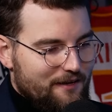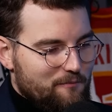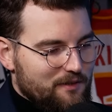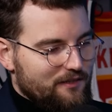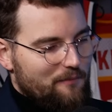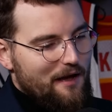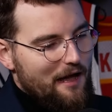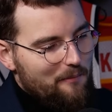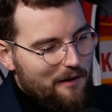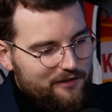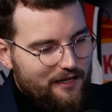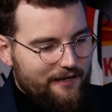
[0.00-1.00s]
But
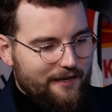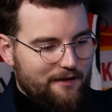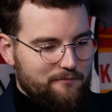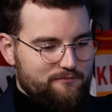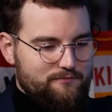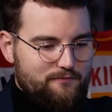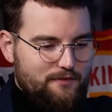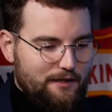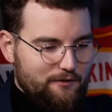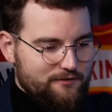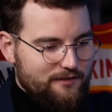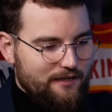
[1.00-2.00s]
about that game,
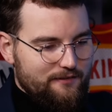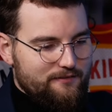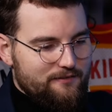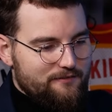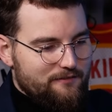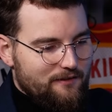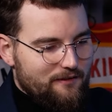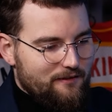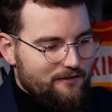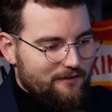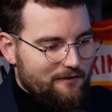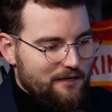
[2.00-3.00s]
like you said,
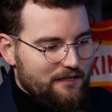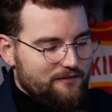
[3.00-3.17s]
for